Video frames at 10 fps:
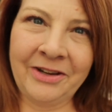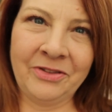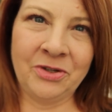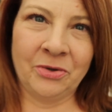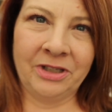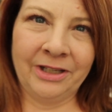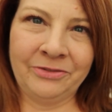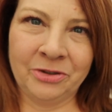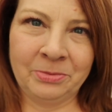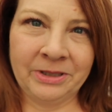they have the door
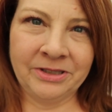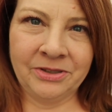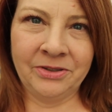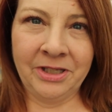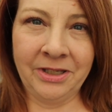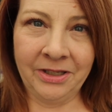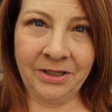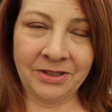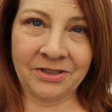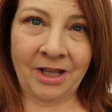left open to
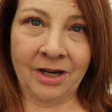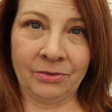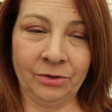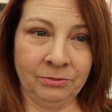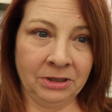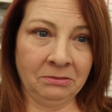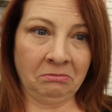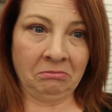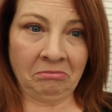the stock room.